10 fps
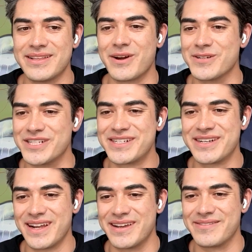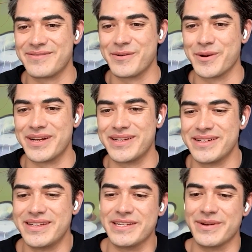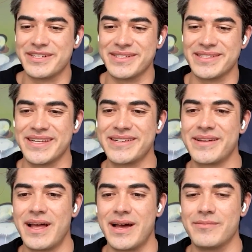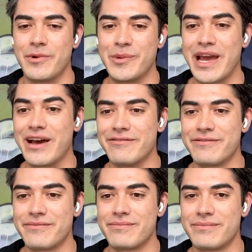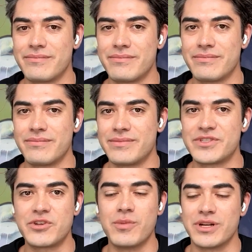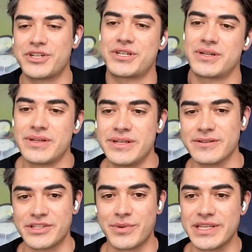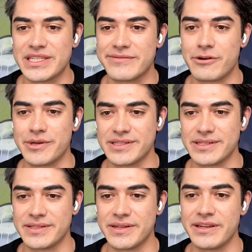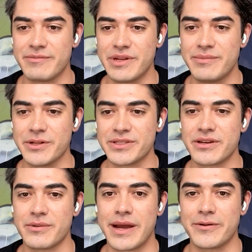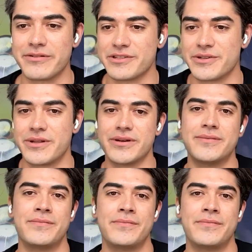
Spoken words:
large for integration's sake, when we have so much ERC20s that have already existed and have been built around for so long.